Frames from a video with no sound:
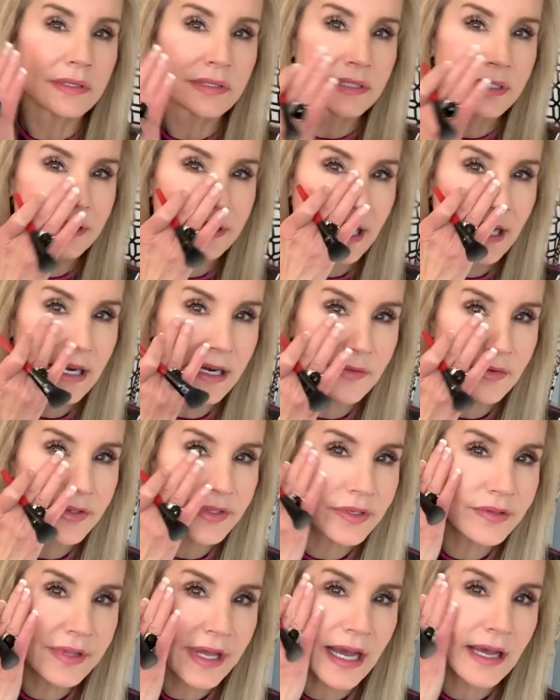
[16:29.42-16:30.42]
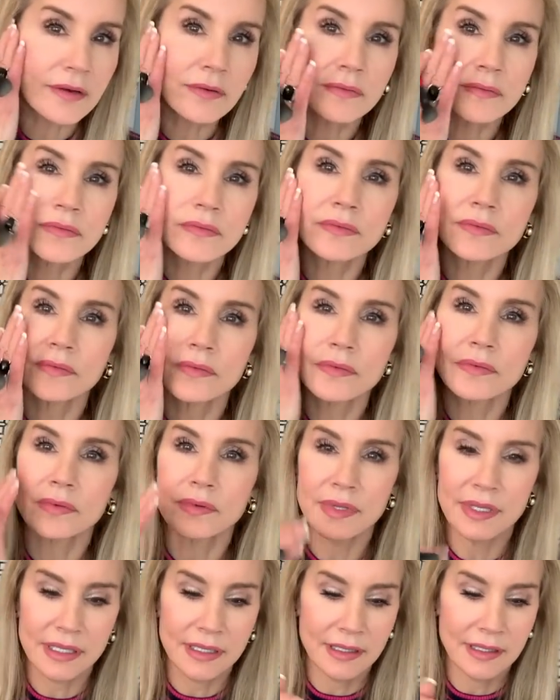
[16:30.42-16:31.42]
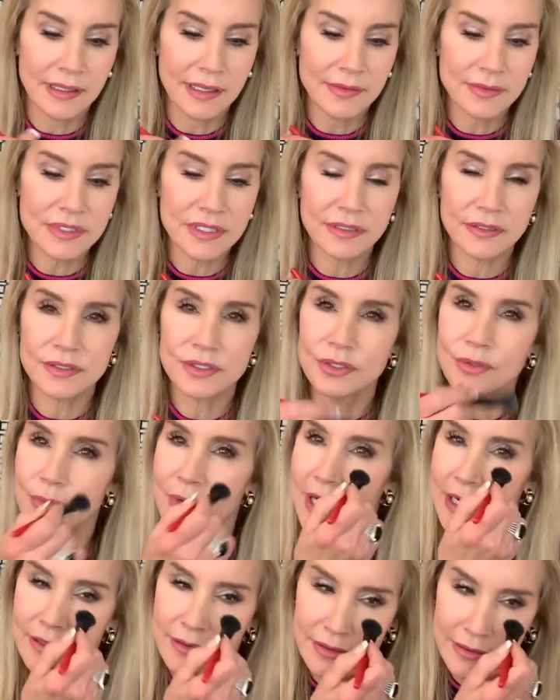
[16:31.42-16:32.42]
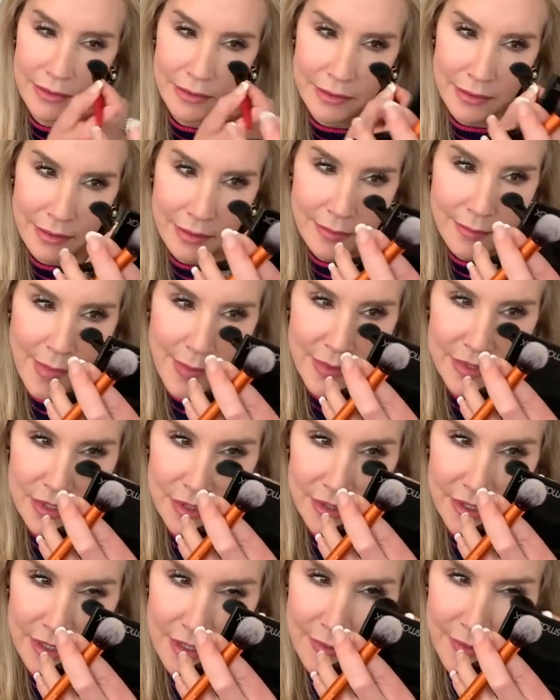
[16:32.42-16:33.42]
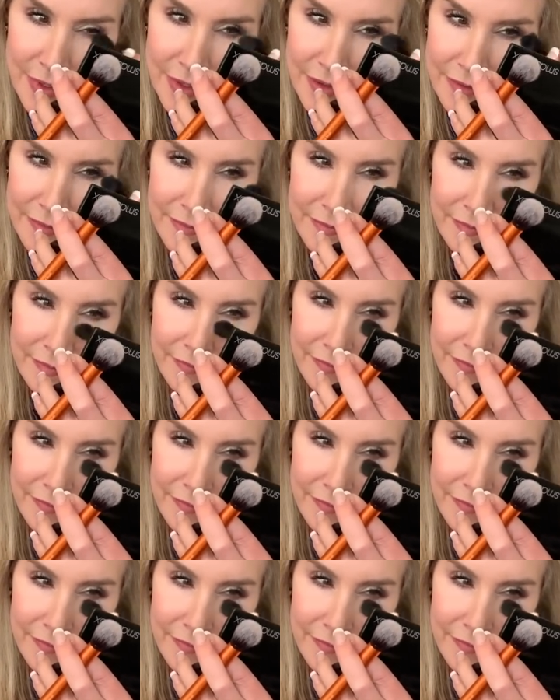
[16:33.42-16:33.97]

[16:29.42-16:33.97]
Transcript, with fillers: did that ever do that? That was a little too bright. Maybe I should look in the mirror.